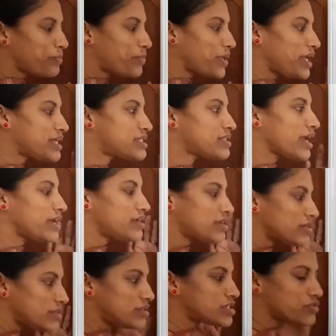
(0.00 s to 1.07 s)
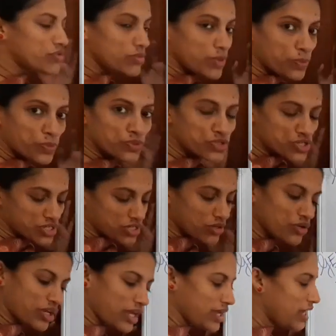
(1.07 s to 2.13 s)
P site, this will be
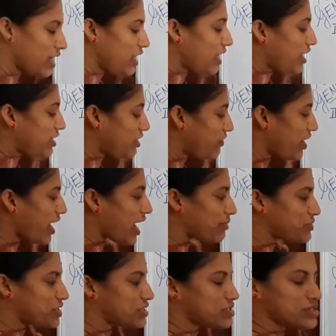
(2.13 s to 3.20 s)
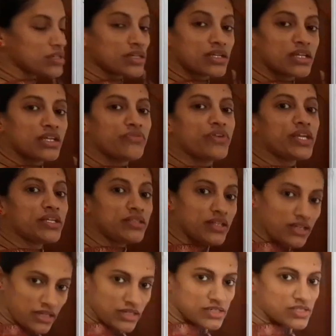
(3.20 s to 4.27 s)
pushed. Okay. Anyway, I am just giving
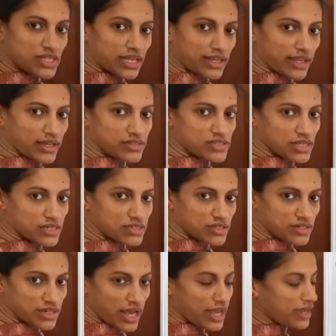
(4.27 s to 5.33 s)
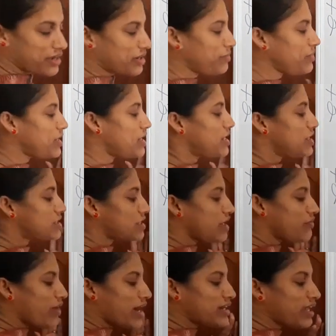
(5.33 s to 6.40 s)
the second set diagram.
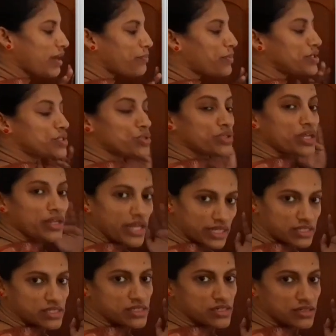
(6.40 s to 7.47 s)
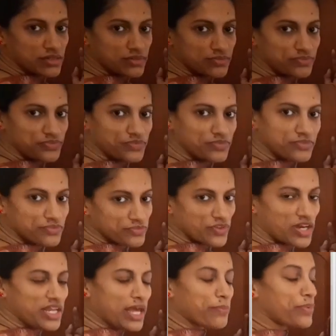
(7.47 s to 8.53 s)
See what happened to the next.
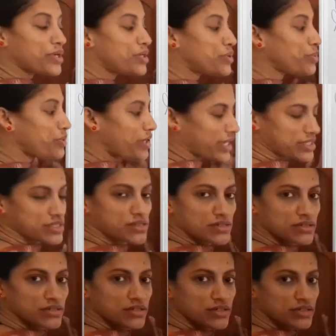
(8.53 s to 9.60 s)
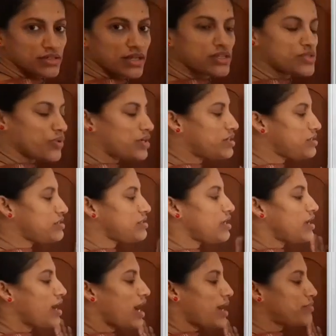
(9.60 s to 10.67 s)
What happened to next. That's what
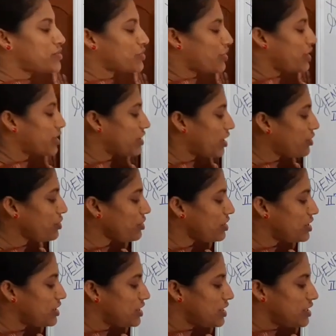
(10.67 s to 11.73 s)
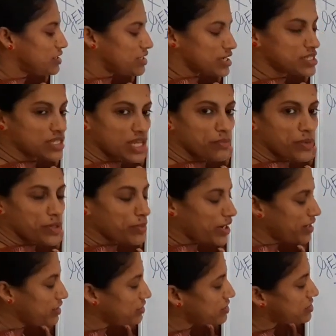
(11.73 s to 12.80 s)
I am drawing now. Just keep in
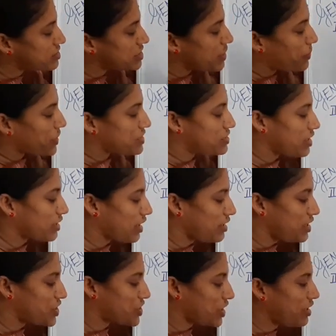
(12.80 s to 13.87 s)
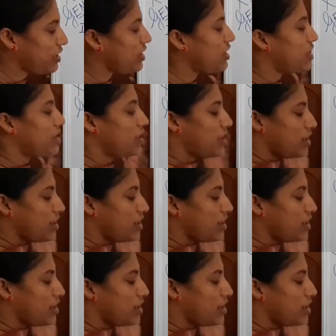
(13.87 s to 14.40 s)
mind, this is the present condition.